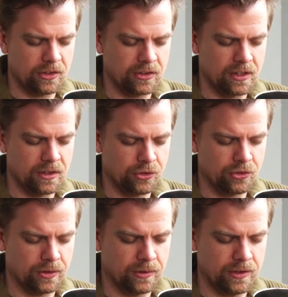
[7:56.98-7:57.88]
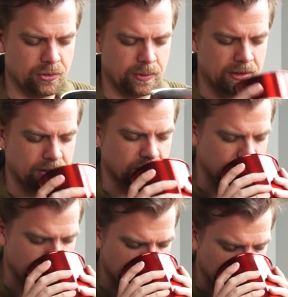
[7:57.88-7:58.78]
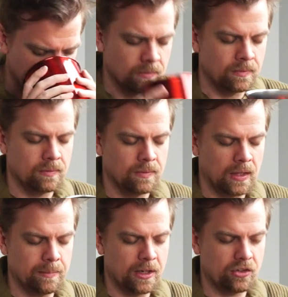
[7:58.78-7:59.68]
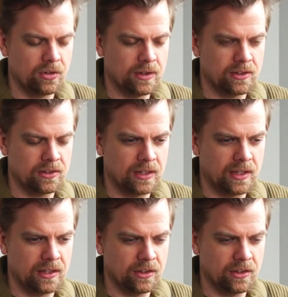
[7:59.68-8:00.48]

a subtle sugary sweetness. I'm not sure I'd say